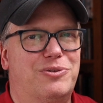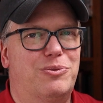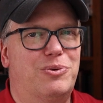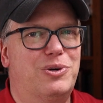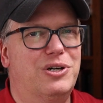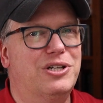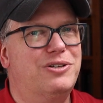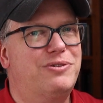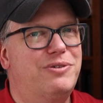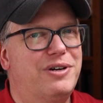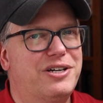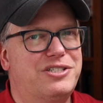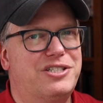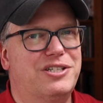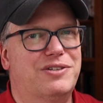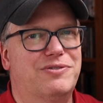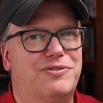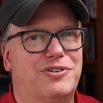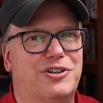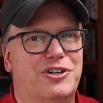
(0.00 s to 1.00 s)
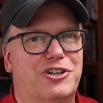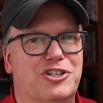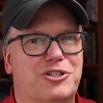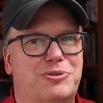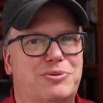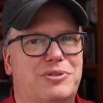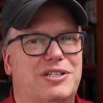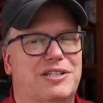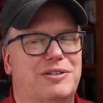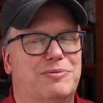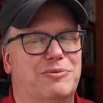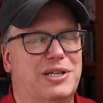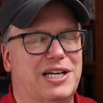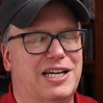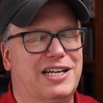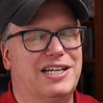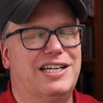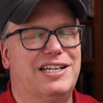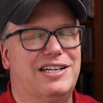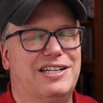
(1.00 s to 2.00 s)
one question first, and we got
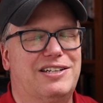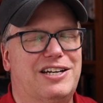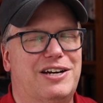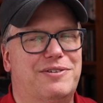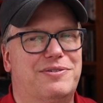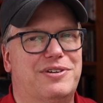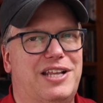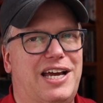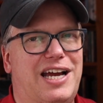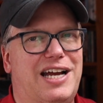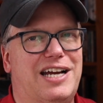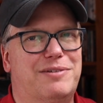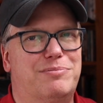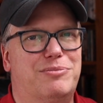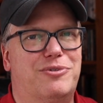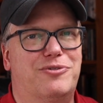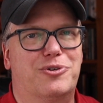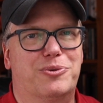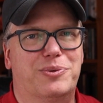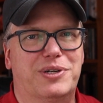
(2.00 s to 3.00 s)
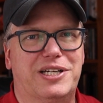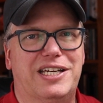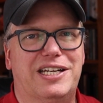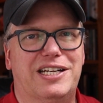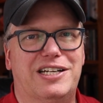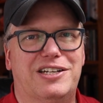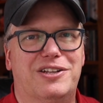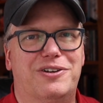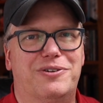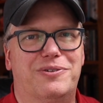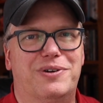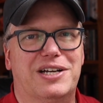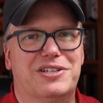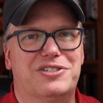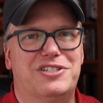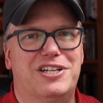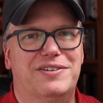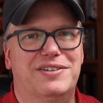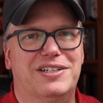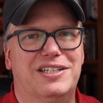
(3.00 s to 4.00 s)
to cover that before we get into the
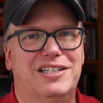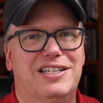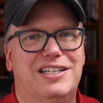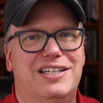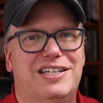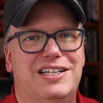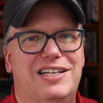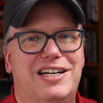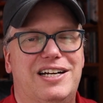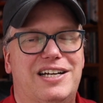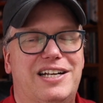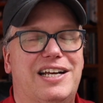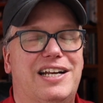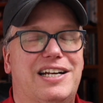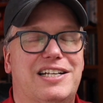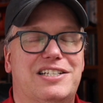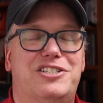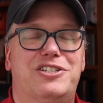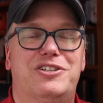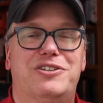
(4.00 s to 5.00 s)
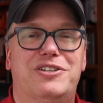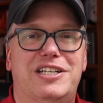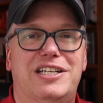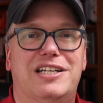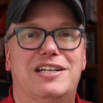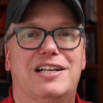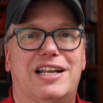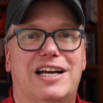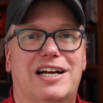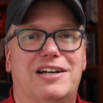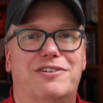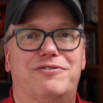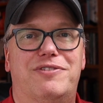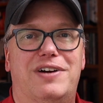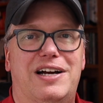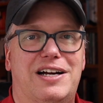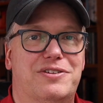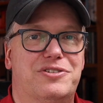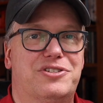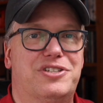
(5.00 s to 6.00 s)
rest of it. And that is, do you need cloud
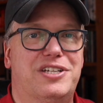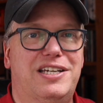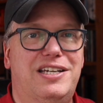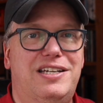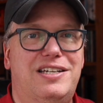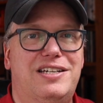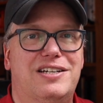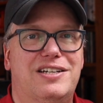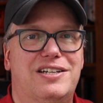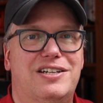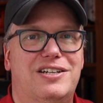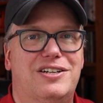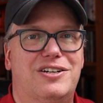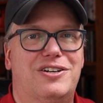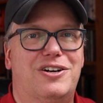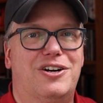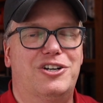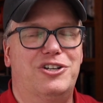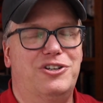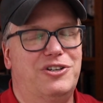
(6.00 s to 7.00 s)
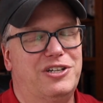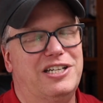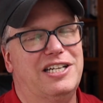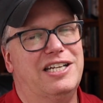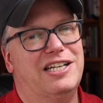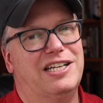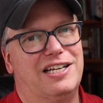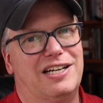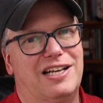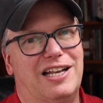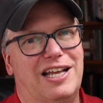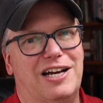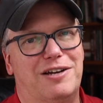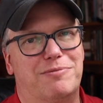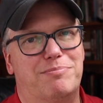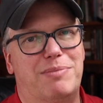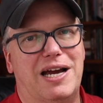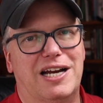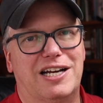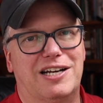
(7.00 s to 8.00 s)
file sync or do you need a
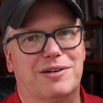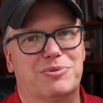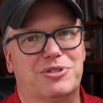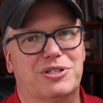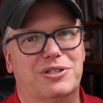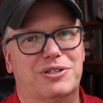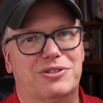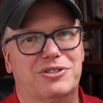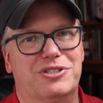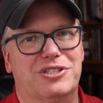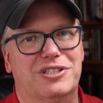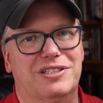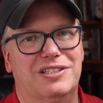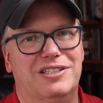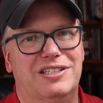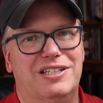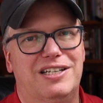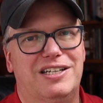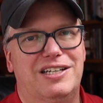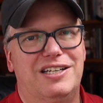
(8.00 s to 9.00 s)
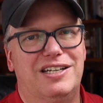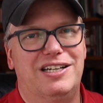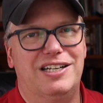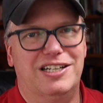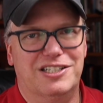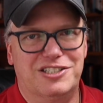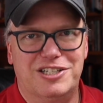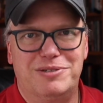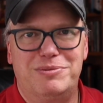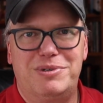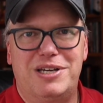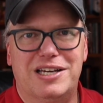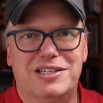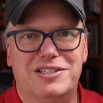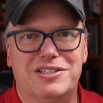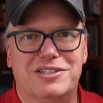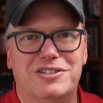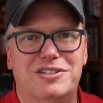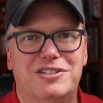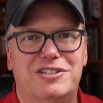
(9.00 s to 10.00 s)
cloud backup solution? In some
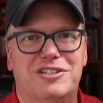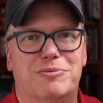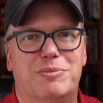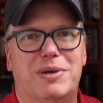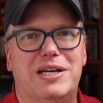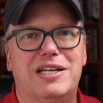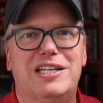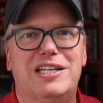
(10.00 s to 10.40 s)
cases, you may